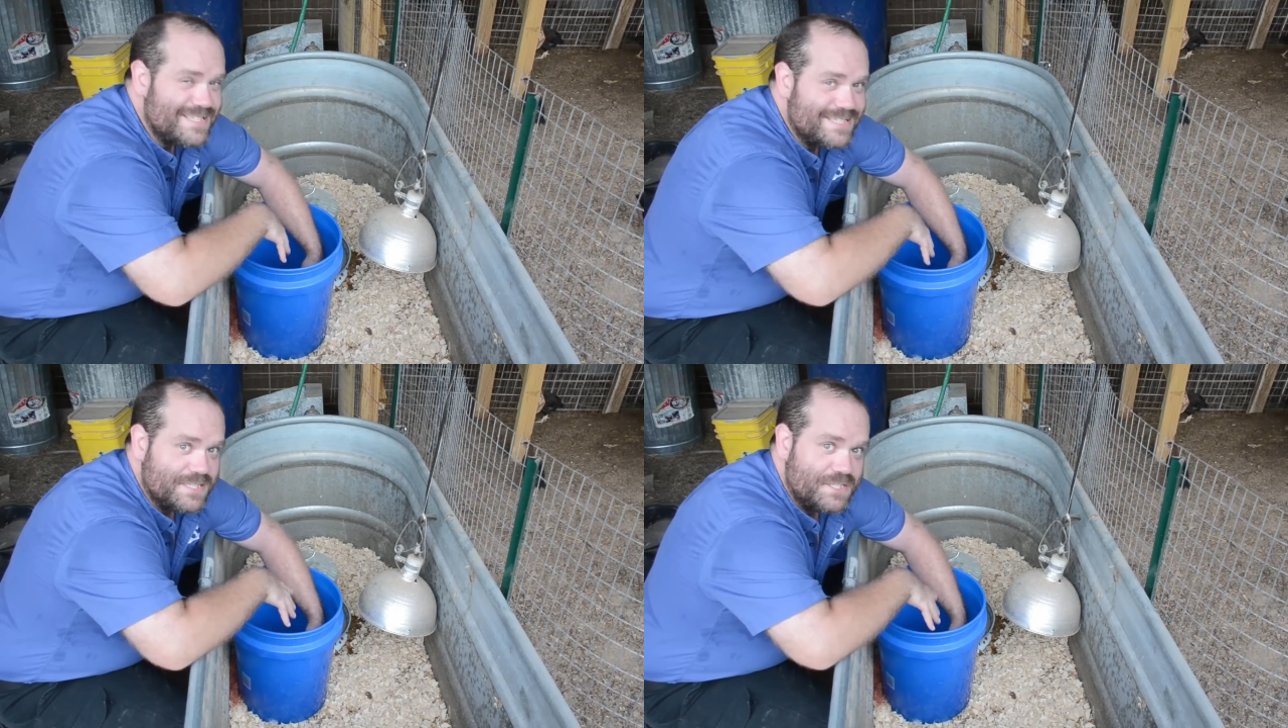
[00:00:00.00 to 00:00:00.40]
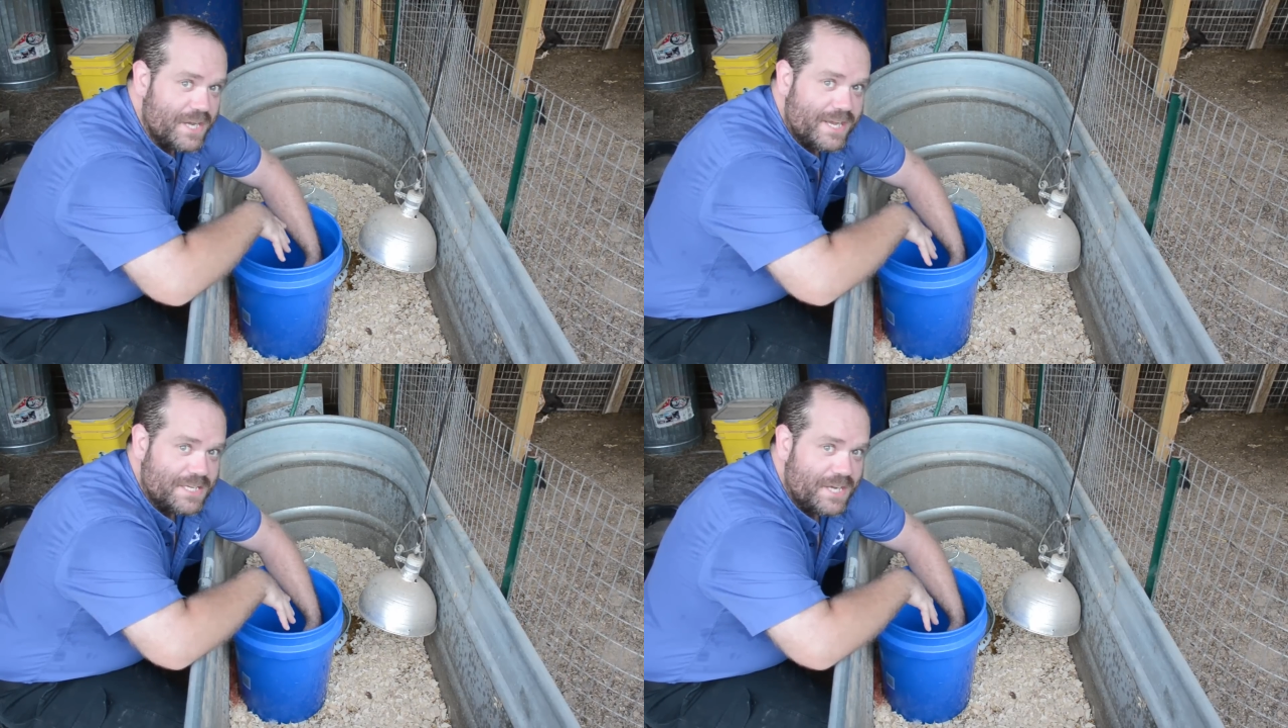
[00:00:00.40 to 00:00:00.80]
is a
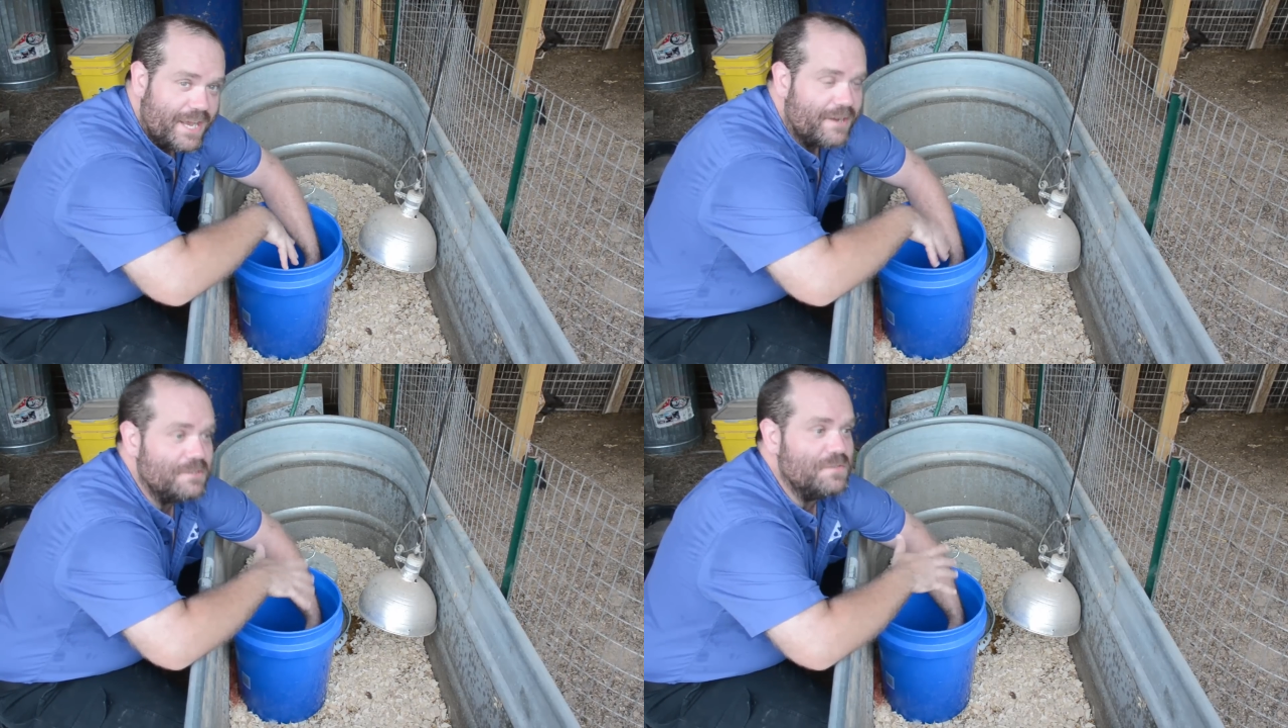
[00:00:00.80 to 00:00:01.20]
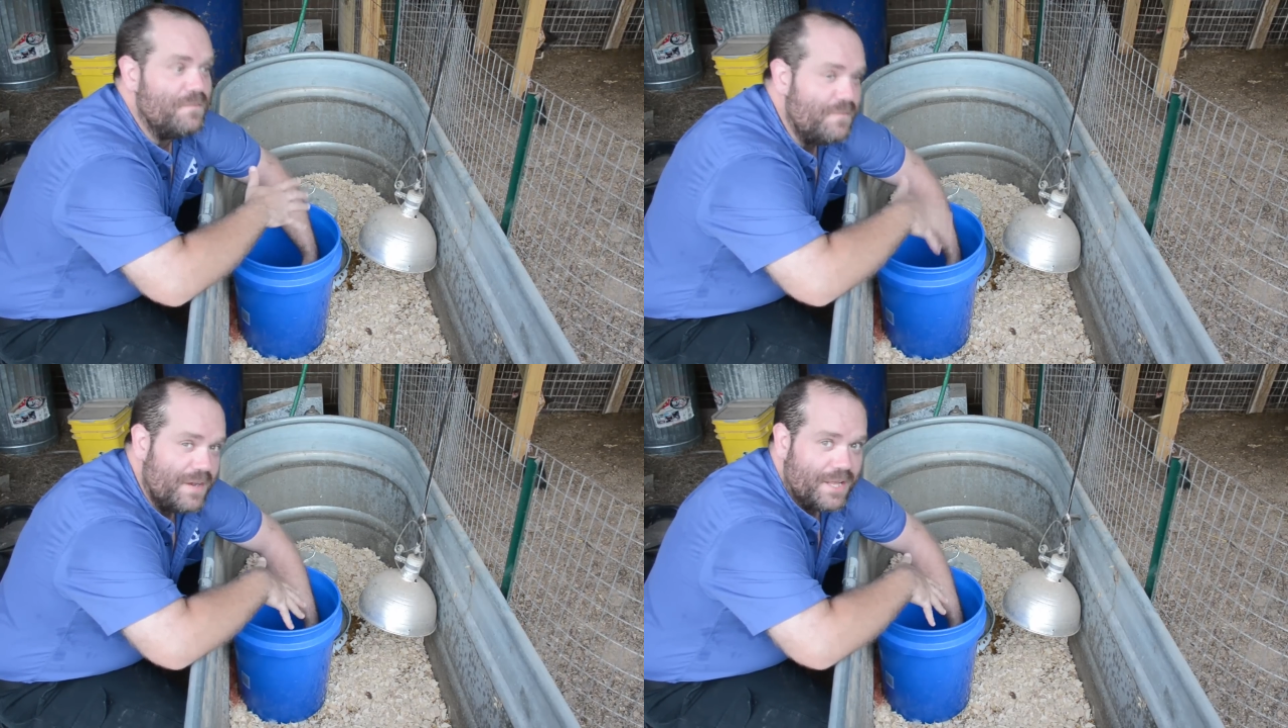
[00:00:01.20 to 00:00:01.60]
J&J Acres
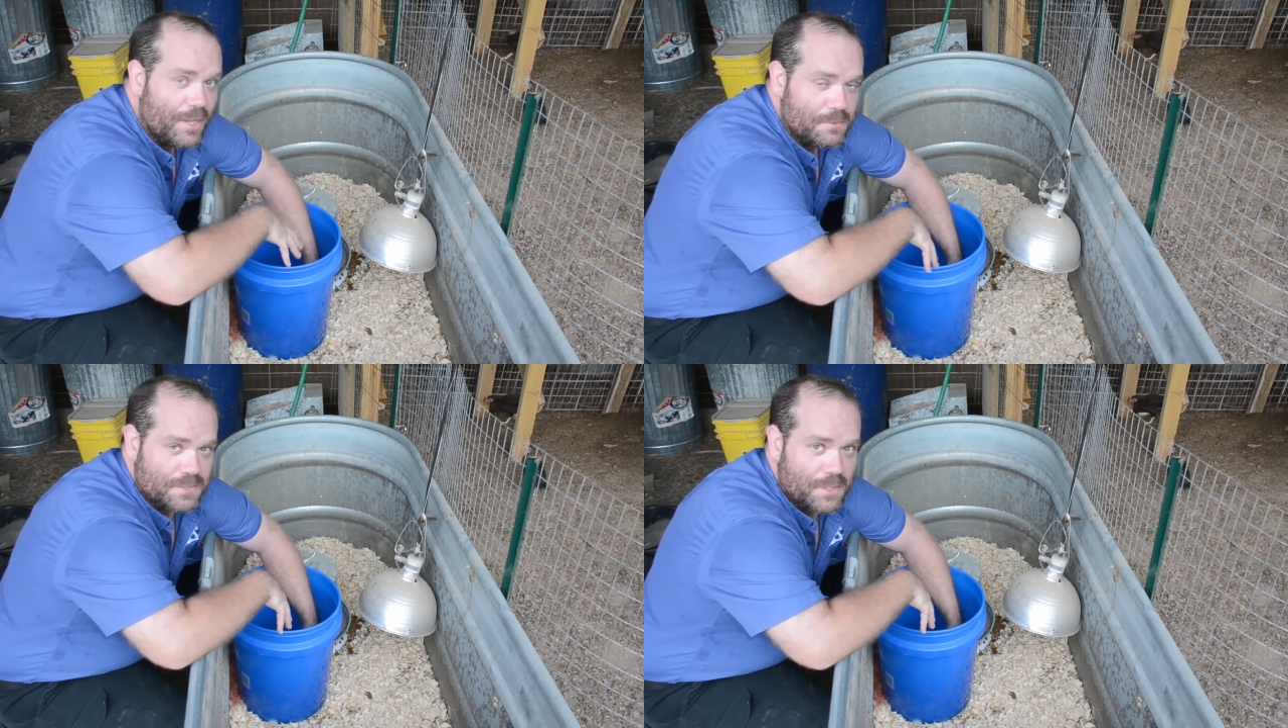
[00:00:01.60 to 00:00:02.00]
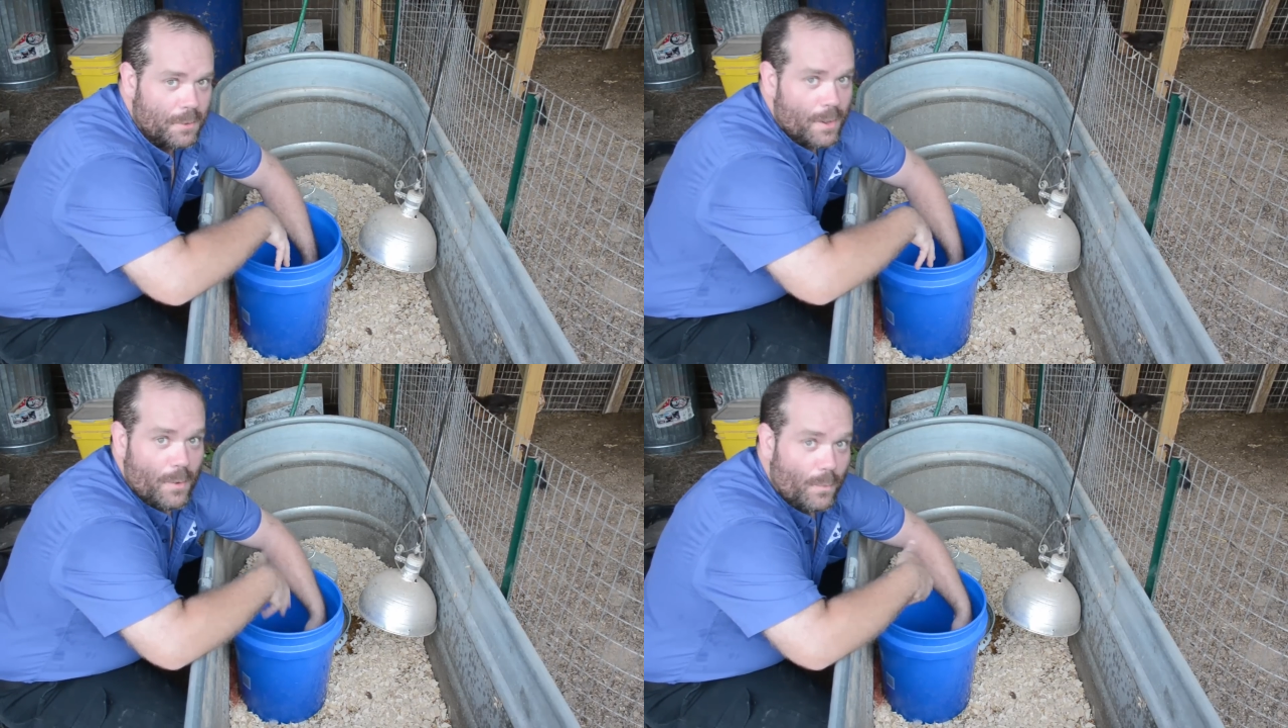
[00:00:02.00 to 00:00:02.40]
video,
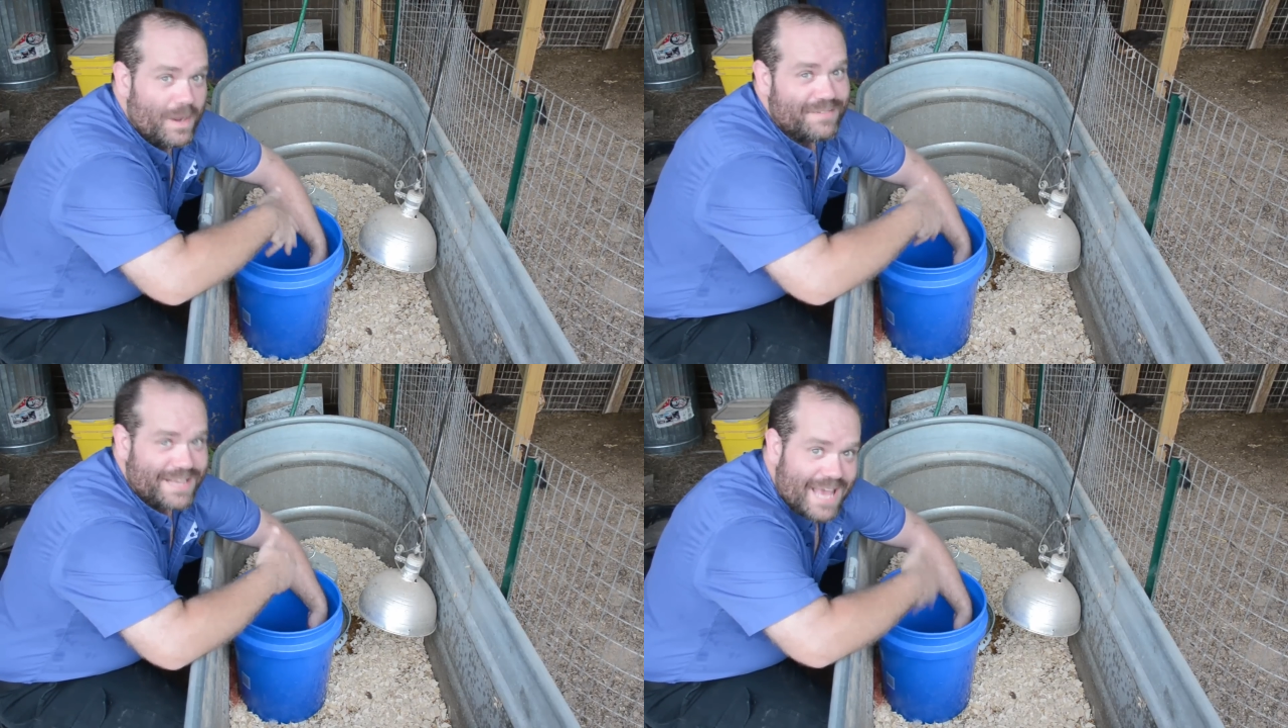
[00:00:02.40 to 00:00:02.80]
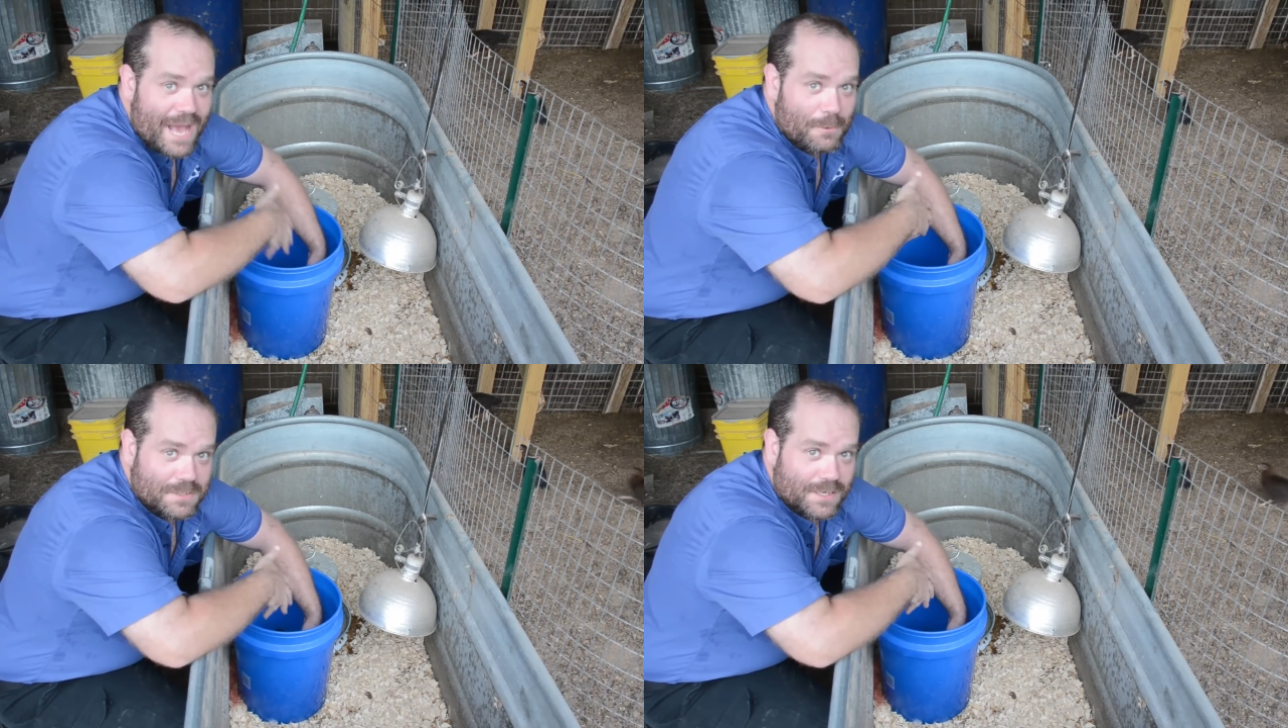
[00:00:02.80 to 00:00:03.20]
so we have to
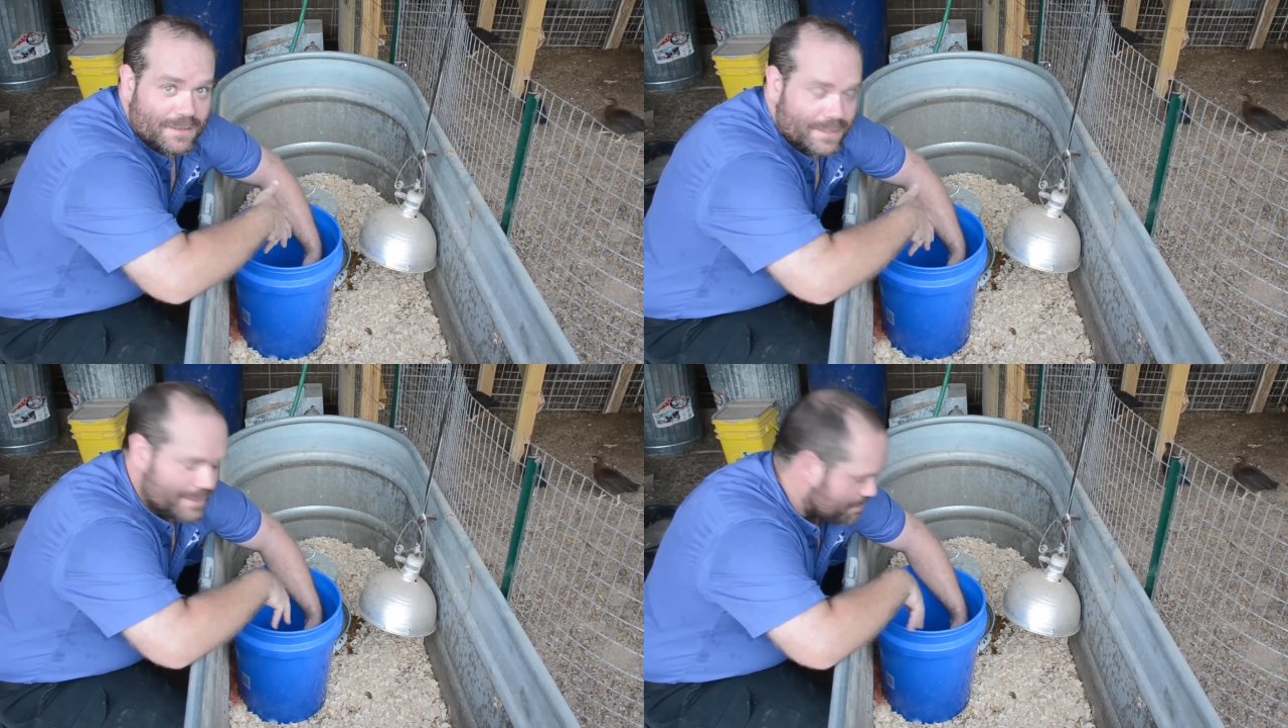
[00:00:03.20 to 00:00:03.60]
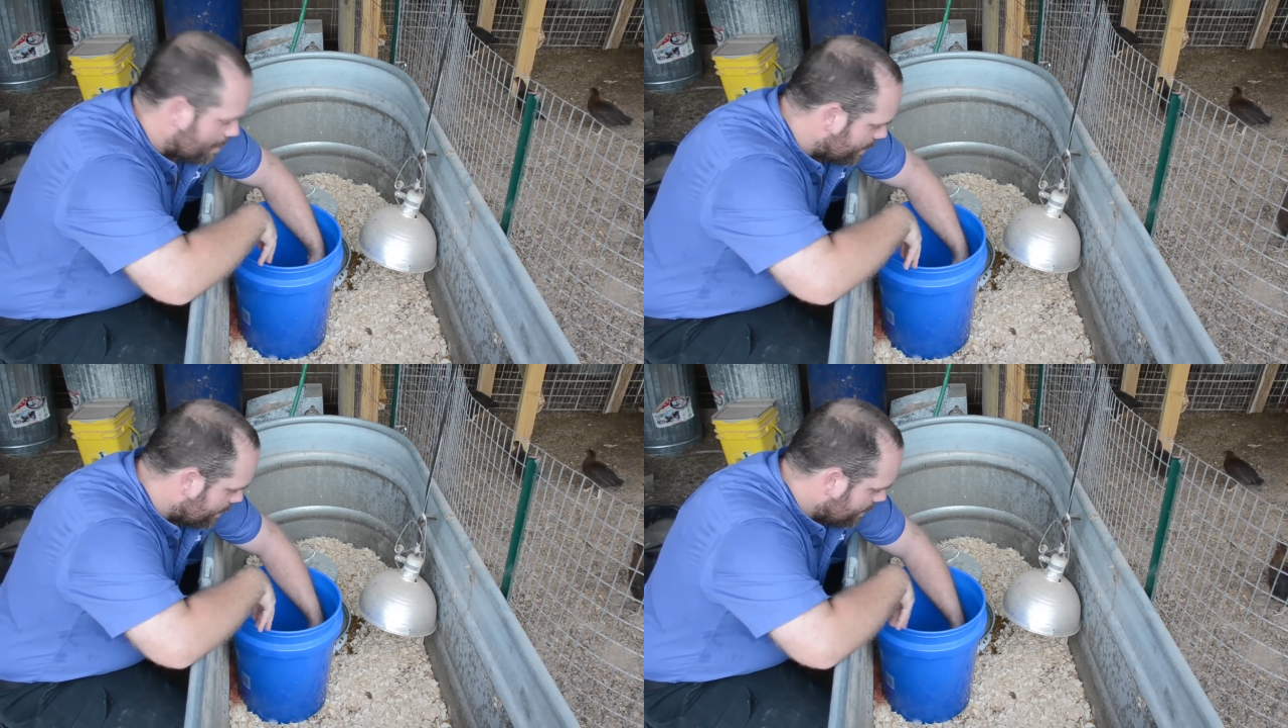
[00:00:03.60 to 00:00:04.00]
count ducklings, right?